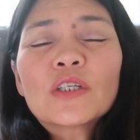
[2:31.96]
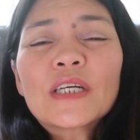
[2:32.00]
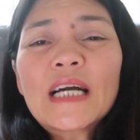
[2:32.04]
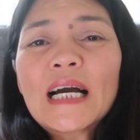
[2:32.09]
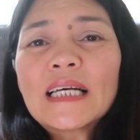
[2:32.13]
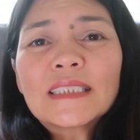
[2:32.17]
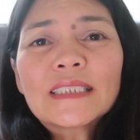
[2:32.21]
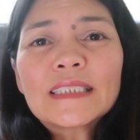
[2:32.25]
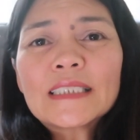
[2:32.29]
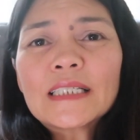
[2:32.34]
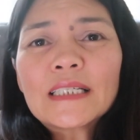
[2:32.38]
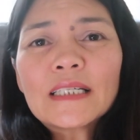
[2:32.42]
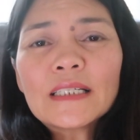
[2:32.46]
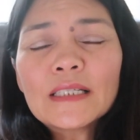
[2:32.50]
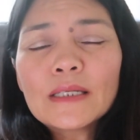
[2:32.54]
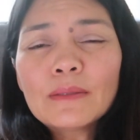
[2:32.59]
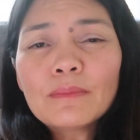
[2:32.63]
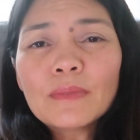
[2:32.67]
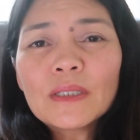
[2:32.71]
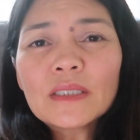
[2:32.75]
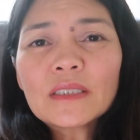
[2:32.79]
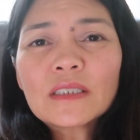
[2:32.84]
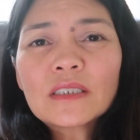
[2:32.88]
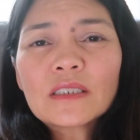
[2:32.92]
can't set a
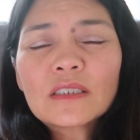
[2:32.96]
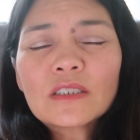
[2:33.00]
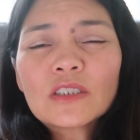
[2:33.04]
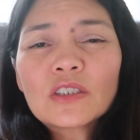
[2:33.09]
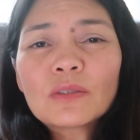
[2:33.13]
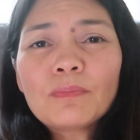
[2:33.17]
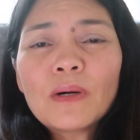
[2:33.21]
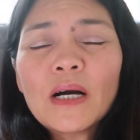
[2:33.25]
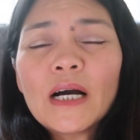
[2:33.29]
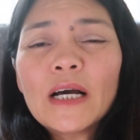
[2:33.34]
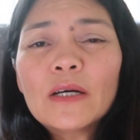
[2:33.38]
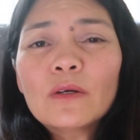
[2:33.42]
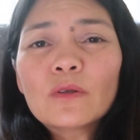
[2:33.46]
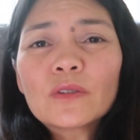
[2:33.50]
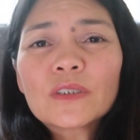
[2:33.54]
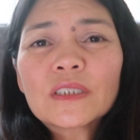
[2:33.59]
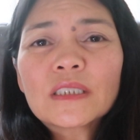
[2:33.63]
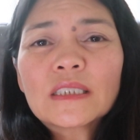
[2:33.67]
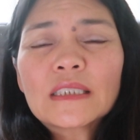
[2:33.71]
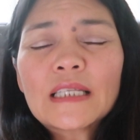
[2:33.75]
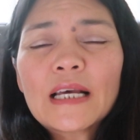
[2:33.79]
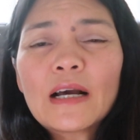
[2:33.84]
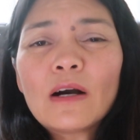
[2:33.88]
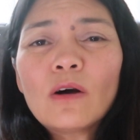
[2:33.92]
limit to buy or
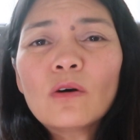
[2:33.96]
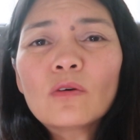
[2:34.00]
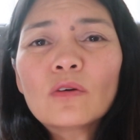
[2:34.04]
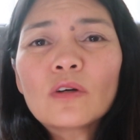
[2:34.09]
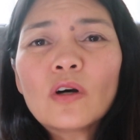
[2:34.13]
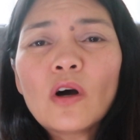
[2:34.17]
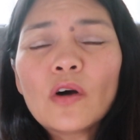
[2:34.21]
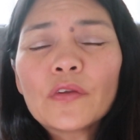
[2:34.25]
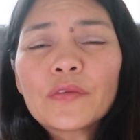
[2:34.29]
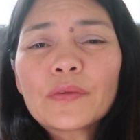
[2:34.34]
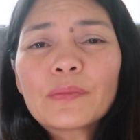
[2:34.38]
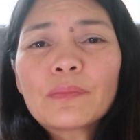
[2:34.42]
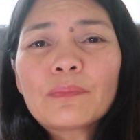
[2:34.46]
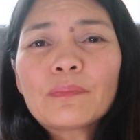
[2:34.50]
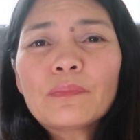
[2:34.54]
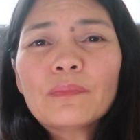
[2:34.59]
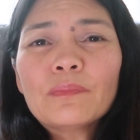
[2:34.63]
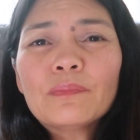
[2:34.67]
sell on,